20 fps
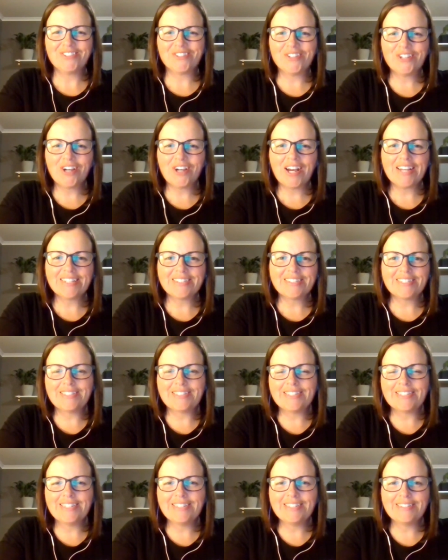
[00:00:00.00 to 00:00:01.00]
So, guys,
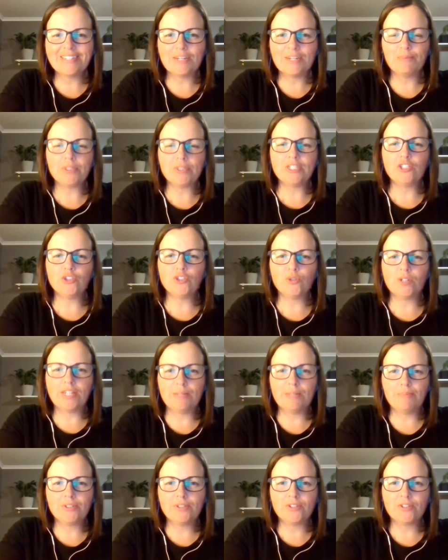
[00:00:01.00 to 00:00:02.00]
this is a pretty short
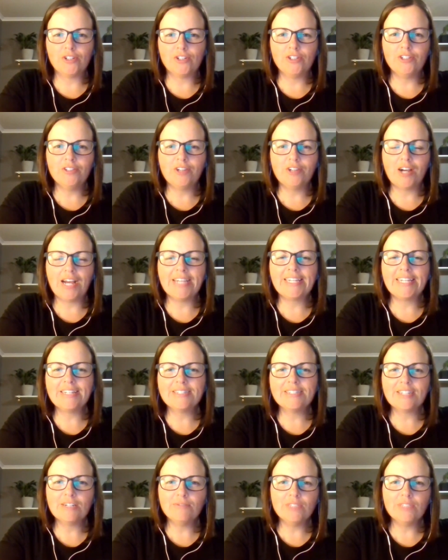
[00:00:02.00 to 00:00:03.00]
episode. I
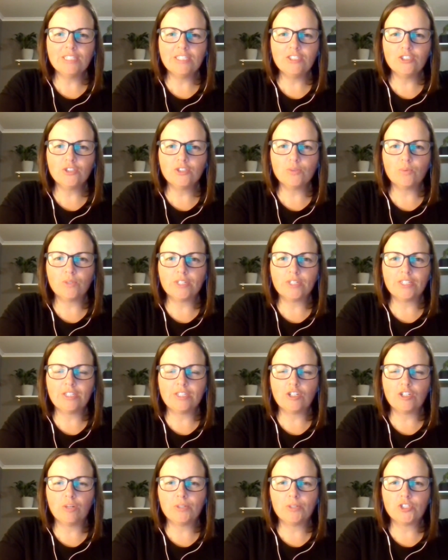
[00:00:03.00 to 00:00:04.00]
guess I really just wanted
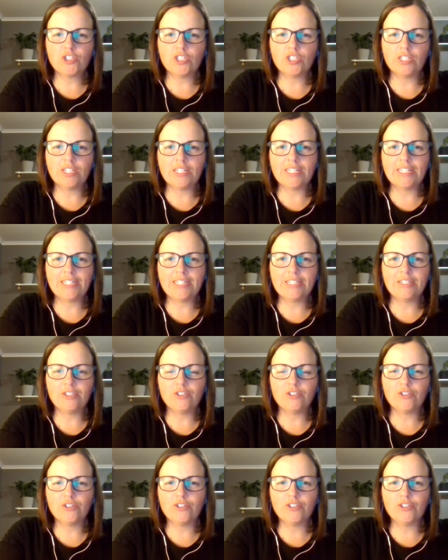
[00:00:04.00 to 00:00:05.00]
the opportunity.
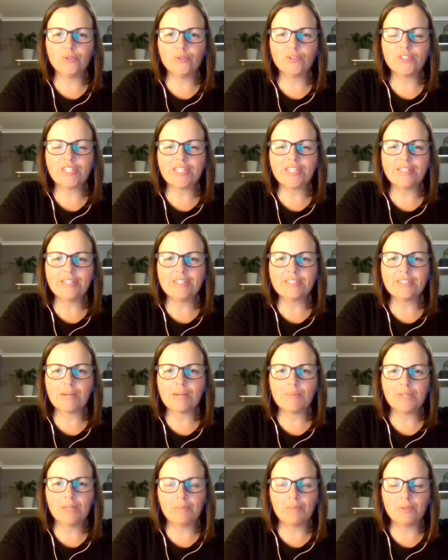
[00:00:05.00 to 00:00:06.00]
You know, you'll see things
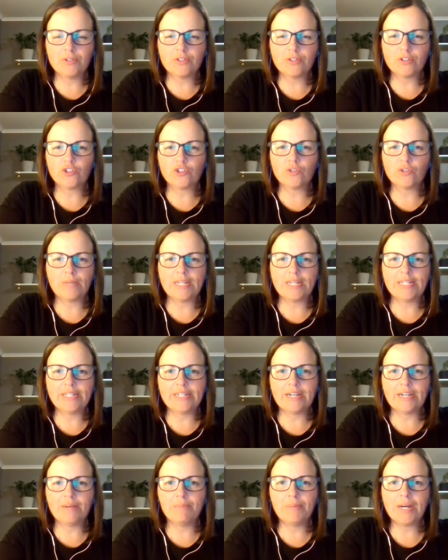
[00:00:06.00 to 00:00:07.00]
coming up on social
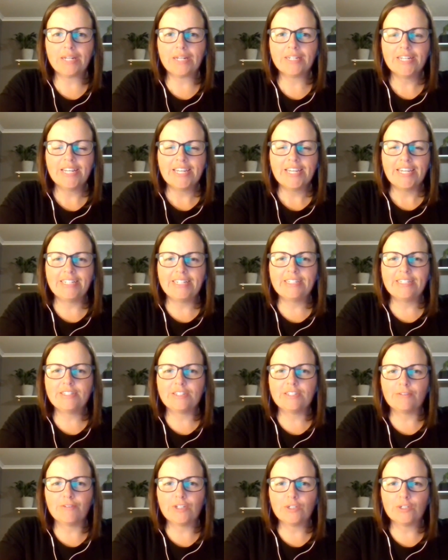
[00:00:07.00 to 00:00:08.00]
media, but it is
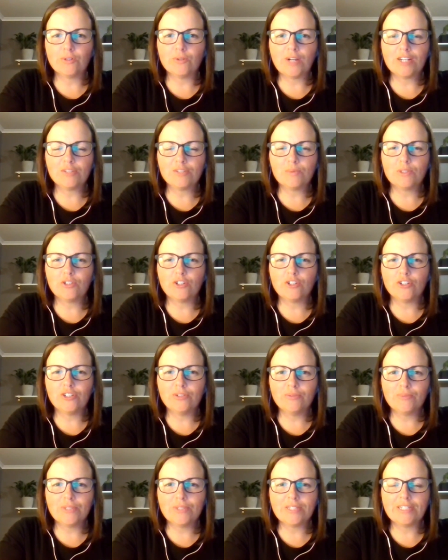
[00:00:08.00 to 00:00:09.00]
difficult. As we
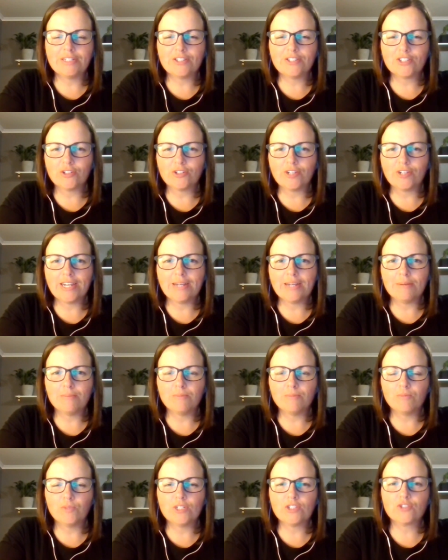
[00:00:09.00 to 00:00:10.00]
know with
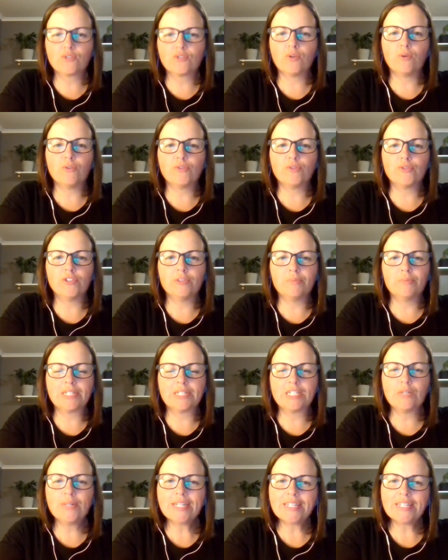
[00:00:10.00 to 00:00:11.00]
Instagram, we scroll through
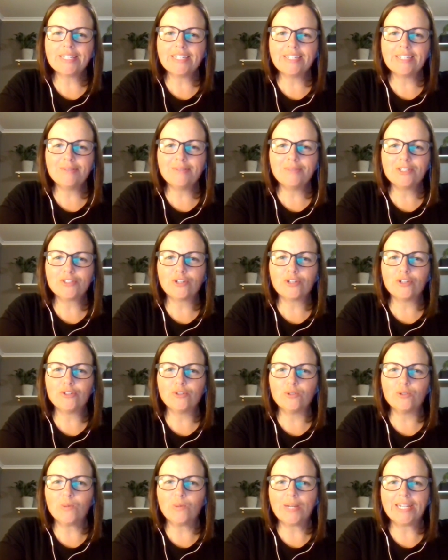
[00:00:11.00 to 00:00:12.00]
pretty quickly. We don't
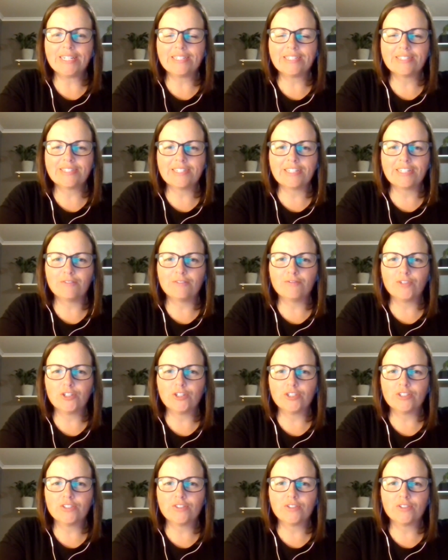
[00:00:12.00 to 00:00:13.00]
always sit and
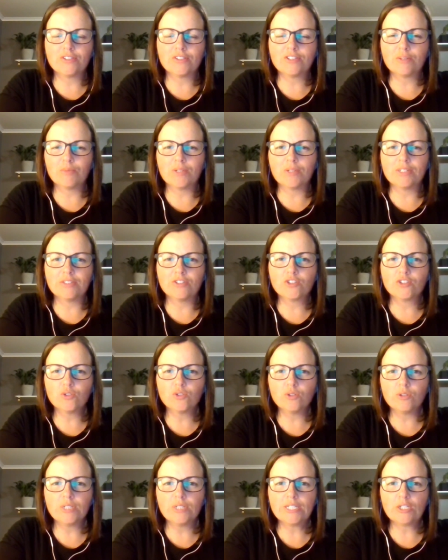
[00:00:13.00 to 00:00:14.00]
focus on someone's
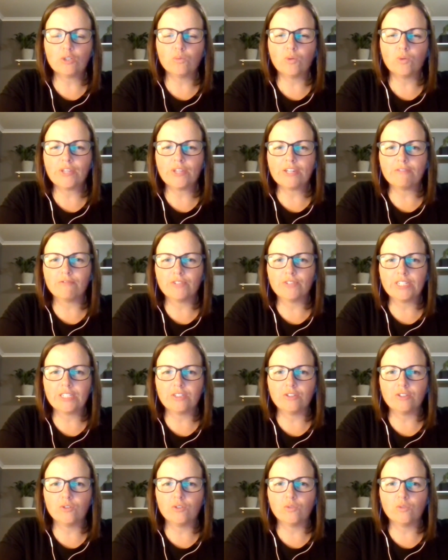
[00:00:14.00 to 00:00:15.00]
story or what they've
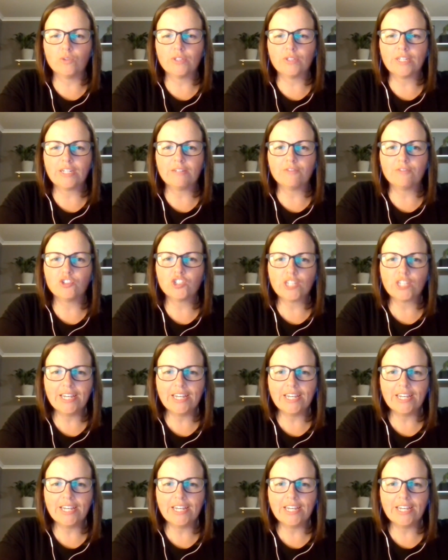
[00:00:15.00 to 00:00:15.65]
written or what they've